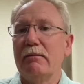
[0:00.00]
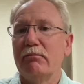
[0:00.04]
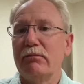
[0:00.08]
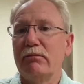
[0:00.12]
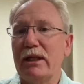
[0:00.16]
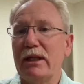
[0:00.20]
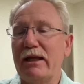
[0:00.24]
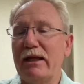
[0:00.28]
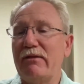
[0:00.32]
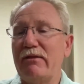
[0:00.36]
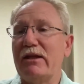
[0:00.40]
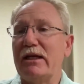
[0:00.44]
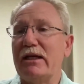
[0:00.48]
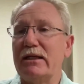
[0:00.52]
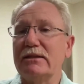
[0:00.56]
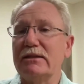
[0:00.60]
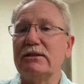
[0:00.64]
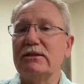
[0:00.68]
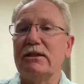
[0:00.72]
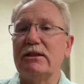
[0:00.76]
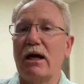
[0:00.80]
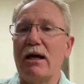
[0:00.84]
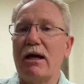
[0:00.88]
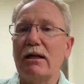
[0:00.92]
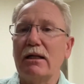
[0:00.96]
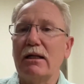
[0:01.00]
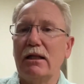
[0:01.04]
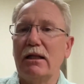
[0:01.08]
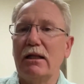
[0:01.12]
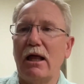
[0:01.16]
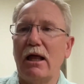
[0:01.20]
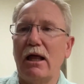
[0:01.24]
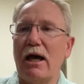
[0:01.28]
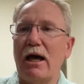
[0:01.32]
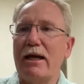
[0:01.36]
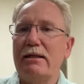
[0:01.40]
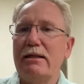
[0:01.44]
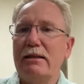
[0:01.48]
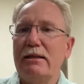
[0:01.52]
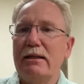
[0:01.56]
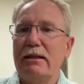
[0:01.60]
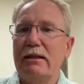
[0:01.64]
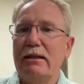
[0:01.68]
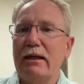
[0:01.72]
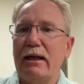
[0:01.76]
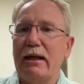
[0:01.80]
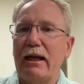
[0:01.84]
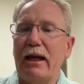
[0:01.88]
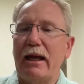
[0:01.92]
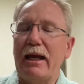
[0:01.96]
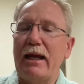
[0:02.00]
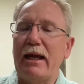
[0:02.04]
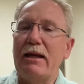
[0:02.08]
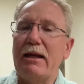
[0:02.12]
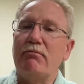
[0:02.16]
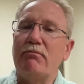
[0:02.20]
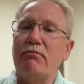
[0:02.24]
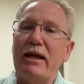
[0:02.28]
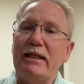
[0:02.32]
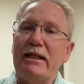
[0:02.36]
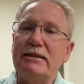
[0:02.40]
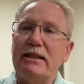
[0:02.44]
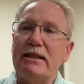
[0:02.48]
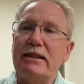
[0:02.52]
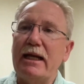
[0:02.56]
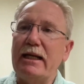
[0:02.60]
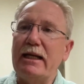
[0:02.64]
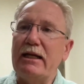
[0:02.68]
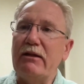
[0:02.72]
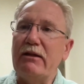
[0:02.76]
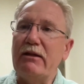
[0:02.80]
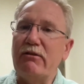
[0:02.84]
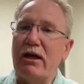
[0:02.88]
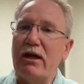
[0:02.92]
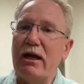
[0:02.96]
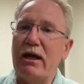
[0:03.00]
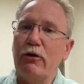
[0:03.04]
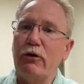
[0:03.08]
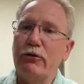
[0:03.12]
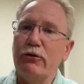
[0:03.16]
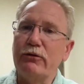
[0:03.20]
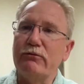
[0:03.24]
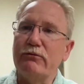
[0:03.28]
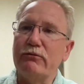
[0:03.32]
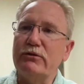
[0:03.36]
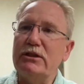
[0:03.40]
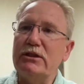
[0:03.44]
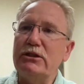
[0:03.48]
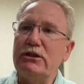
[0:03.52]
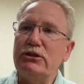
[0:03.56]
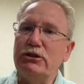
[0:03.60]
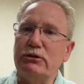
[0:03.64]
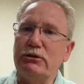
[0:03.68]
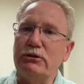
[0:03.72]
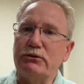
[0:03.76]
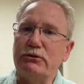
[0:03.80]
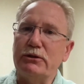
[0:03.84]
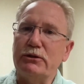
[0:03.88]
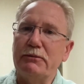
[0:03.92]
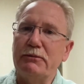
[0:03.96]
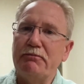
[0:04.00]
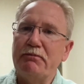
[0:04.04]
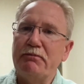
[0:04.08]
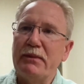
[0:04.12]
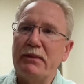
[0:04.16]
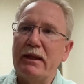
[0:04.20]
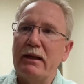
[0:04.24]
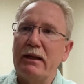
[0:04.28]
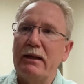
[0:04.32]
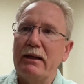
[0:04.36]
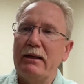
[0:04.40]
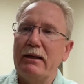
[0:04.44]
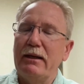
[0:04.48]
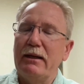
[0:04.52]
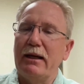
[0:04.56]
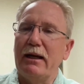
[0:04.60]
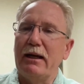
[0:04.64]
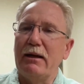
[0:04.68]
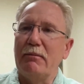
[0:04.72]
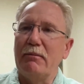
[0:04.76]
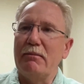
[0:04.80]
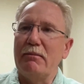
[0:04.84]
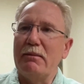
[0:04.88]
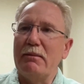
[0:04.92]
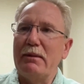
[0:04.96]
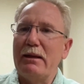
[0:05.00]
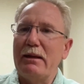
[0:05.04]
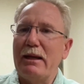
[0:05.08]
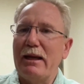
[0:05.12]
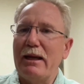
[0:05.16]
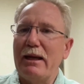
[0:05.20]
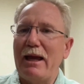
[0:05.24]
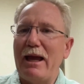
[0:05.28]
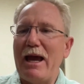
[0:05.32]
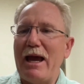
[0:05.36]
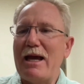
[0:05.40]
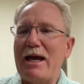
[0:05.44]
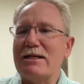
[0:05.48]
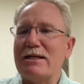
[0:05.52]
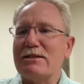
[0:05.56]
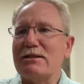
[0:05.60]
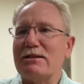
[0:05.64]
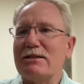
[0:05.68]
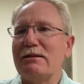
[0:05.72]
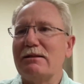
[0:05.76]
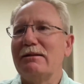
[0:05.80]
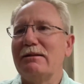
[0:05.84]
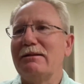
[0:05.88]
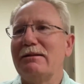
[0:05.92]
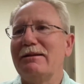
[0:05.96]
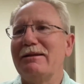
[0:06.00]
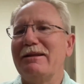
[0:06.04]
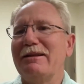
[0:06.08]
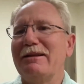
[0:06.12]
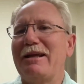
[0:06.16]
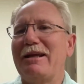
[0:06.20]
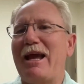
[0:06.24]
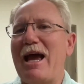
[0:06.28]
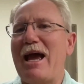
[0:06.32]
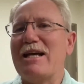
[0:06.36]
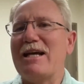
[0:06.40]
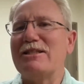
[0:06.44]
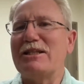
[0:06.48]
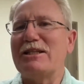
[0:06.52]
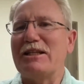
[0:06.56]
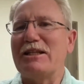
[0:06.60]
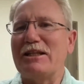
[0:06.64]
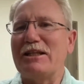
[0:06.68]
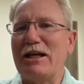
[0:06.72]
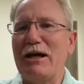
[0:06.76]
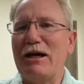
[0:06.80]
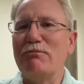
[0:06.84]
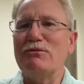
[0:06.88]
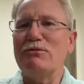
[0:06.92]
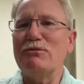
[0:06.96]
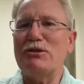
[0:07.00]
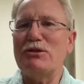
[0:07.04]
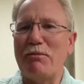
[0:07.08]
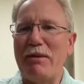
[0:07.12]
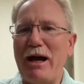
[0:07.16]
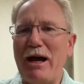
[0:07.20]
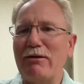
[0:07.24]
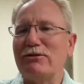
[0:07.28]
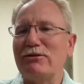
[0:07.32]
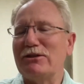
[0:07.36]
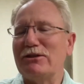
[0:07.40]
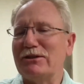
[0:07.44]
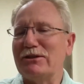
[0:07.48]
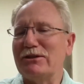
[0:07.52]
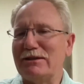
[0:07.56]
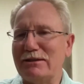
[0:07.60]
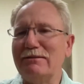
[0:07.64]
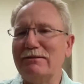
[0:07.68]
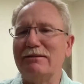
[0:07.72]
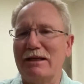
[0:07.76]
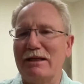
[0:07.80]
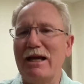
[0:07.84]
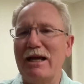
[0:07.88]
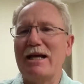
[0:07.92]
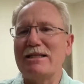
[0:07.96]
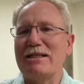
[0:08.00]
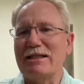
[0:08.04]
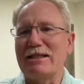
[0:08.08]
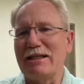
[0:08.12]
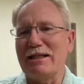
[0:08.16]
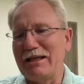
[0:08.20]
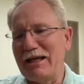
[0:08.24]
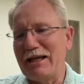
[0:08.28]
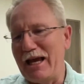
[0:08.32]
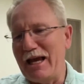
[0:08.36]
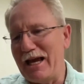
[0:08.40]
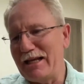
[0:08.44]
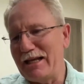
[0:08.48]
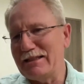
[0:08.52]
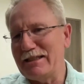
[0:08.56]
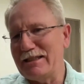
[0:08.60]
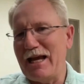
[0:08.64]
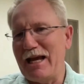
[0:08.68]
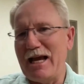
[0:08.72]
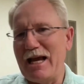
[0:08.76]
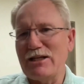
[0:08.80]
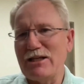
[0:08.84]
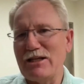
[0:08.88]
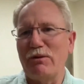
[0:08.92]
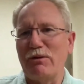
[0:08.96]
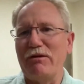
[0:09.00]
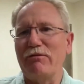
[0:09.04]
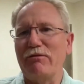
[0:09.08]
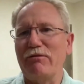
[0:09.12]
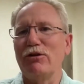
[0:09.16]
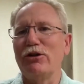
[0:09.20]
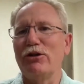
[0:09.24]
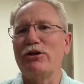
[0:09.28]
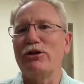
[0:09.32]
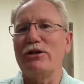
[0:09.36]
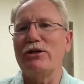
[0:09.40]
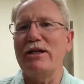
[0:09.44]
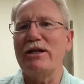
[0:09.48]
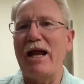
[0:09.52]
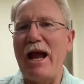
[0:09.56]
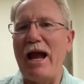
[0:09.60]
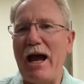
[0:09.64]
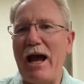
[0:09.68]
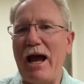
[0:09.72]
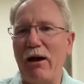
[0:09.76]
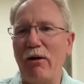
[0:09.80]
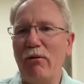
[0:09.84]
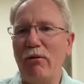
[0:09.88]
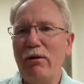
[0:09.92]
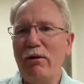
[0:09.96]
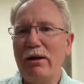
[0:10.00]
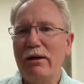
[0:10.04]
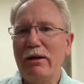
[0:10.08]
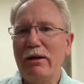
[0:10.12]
blood that does not clot and maintaining the health of tissues. As it comes about to, as we've learned now,